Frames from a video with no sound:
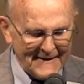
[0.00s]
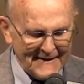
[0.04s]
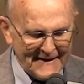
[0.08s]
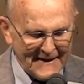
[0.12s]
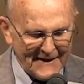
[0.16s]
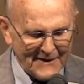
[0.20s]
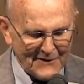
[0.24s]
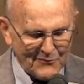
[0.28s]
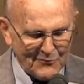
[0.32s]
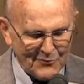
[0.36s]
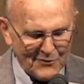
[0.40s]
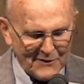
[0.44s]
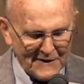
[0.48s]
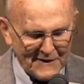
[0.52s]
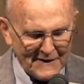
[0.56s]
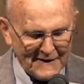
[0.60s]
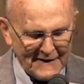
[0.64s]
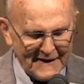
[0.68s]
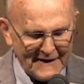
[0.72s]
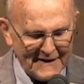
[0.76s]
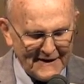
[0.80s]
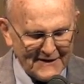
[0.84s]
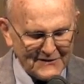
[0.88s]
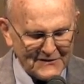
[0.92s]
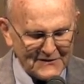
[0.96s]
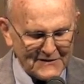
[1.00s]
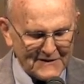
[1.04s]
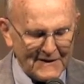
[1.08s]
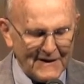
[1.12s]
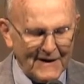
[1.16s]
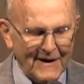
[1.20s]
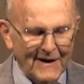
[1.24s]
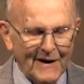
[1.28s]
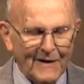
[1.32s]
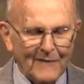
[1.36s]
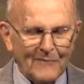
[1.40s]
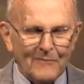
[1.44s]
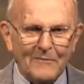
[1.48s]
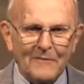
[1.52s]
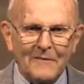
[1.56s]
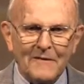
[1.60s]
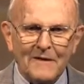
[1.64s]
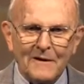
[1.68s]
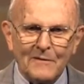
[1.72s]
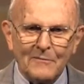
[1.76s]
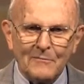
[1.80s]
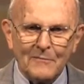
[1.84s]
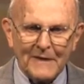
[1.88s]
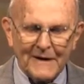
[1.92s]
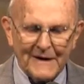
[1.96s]
Now, the word Islam
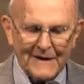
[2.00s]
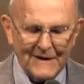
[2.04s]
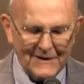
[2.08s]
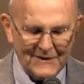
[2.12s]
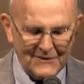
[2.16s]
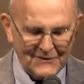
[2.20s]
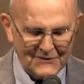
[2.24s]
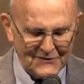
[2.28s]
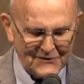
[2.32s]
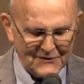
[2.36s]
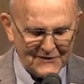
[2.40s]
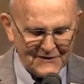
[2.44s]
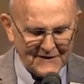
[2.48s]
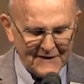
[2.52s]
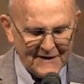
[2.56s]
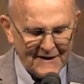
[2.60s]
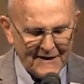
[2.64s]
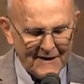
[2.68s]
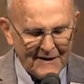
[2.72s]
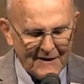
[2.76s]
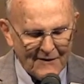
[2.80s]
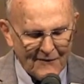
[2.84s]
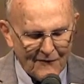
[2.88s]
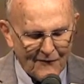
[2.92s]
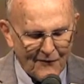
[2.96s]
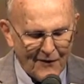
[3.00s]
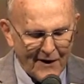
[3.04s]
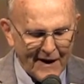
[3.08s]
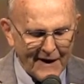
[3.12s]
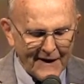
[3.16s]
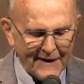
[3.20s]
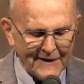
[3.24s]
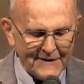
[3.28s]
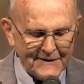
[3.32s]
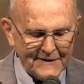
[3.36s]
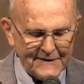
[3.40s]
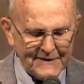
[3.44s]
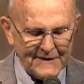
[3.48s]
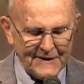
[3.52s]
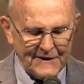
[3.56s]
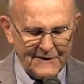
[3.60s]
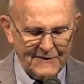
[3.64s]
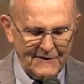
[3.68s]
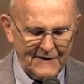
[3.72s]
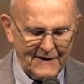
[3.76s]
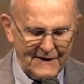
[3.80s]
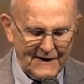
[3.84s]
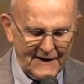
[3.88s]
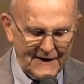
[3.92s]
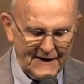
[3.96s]
means
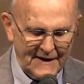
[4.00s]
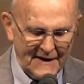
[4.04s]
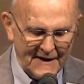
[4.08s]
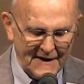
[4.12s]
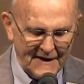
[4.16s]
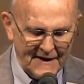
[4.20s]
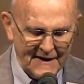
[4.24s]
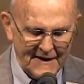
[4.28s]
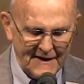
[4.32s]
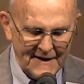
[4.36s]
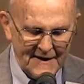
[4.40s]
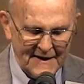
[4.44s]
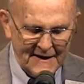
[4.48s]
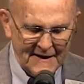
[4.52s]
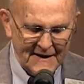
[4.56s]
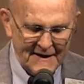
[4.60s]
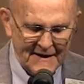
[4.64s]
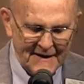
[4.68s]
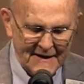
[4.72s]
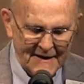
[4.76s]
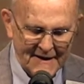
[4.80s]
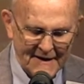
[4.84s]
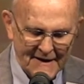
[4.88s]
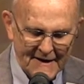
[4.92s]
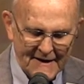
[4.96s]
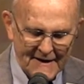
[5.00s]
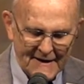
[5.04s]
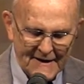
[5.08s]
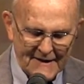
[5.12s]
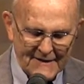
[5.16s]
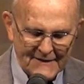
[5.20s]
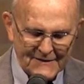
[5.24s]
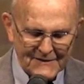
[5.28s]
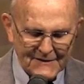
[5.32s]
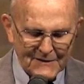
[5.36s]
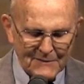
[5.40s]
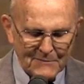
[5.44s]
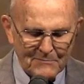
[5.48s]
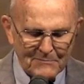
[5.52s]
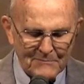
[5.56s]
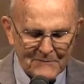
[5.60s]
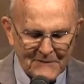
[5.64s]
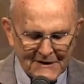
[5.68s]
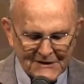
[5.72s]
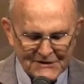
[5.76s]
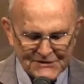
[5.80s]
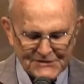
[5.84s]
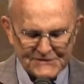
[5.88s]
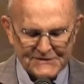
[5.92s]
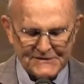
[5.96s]
voluntary
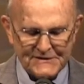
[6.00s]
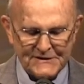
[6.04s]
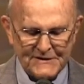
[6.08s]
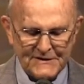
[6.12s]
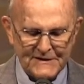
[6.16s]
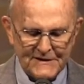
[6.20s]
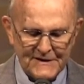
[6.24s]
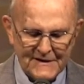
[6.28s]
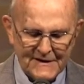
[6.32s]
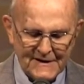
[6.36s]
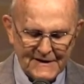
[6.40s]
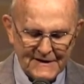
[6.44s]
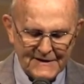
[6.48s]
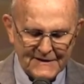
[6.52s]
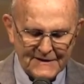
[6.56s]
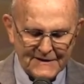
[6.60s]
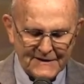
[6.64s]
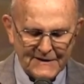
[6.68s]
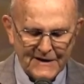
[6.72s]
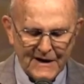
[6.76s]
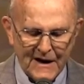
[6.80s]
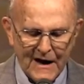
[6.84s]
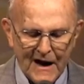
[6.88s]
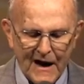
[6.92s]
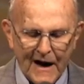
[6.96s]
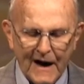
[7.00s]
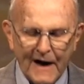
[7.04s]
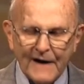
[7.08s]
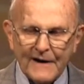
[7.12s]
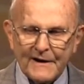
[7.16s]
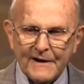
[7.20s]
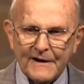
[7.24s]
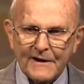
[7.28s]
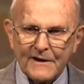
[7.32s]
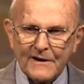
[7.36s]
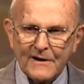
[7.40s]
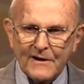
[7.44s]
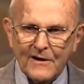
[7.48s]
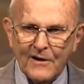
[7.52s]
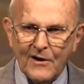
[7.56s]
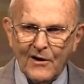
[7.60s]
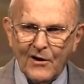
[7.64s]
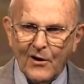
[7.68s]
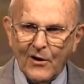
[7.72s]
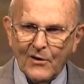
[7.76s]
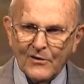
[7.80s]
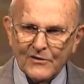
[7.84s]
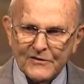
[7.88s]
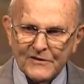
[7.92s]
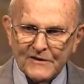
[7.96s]
submission to God,
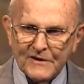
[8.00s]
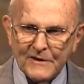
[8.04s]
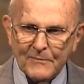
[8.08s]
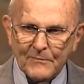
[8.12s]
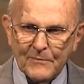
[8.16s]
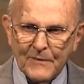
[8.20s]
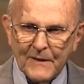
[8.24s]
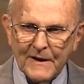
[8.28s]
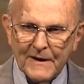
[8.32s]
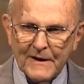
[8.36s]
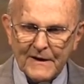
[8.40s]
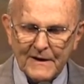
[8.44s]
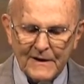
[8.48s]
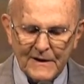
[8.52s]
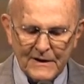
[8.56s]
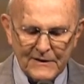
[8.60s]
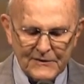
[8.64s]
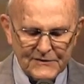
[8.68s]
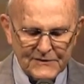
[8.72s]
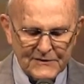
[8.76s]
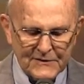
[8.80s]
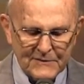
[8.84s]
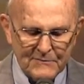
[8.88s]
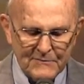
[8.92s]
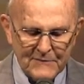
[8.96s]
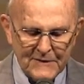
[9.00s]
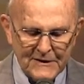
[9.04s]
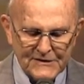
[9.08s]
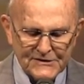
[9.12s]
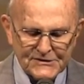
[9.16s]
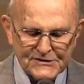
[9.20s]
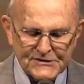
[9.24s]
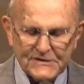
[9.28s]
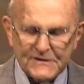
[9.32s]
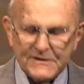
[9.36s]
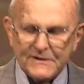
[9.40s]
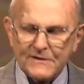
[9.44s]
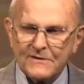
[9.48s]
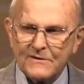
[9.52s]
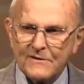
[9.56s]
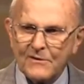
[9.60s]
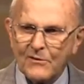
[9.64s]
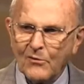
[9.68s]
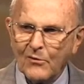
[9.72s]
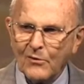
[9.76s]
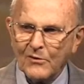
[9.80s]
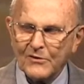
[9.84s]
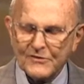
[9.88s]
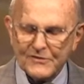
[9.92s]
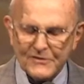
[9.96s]
or simply submission
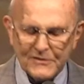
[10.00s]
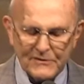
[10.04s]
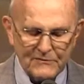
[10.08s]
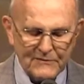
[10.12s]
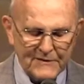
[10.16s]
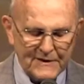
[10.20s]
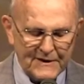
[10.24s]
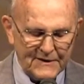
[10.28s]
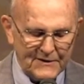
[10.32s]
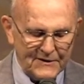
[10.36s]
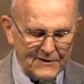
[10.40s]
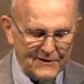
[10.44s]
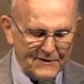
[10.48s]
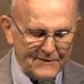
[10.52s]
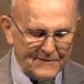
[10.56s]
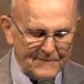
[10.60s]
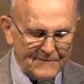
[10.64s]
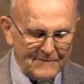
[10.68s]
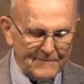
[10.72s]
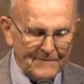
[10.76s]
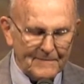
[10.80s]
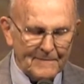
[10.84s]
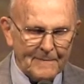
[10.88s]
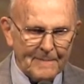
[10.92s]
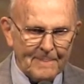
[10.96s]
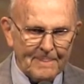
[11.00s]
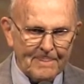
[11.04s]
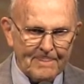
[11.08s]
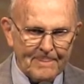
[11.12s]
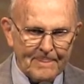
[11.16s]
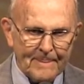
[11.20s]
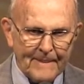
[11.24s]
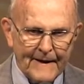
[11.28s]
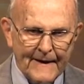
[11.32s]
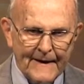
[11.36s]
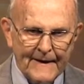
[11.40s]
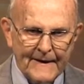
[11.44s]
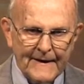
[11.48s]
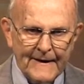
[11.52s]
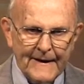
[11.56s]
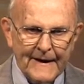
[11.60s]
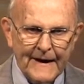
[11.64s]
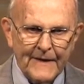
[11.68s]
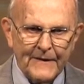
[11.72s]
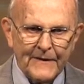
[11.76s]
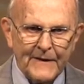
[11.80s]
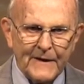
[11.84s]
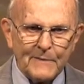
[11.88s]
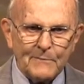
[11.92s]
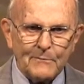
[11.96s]
or surrender.
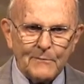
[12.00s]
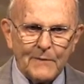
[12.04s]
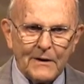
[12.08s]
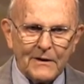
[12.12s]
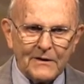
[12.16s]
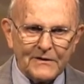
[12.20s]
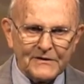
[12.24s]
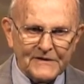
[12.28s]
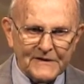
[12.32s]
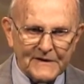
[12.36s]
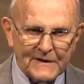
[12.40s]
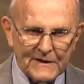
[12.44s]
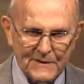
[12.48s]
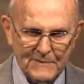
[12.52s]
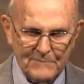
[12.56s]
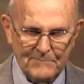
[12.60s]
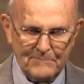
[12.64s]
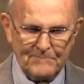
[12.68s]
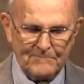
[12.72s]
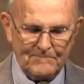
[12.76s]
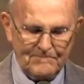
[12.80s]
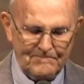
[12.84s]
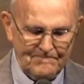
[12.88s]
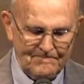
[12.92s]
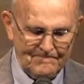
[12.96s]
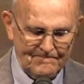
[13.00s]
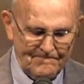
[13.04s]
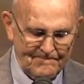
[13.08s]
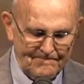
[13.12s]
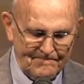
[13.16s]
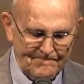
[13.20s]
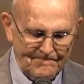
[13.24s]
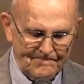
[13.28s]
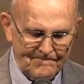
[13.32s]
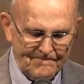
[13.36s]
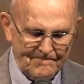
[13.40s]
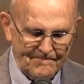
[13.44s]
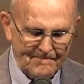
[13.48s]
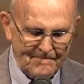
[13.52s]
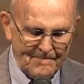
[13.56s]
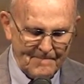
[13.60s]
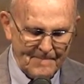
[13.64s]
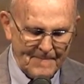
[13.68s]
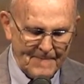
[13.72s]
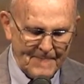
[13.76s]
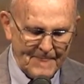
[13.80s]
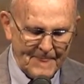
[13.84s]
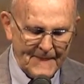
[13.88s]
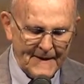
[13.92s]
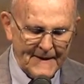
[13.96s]
And then Muslim
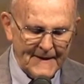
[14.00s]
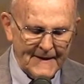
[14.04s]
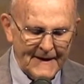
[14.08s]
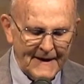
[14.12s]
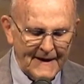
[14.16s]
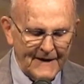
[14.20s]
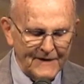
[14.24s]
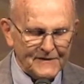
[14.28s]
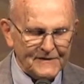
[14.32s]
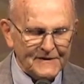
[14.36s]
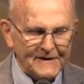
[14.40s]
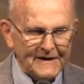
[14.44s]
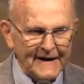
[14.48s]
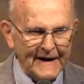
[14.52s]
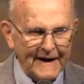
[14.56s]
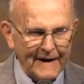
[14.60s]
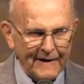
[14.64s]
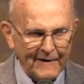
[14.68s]
is the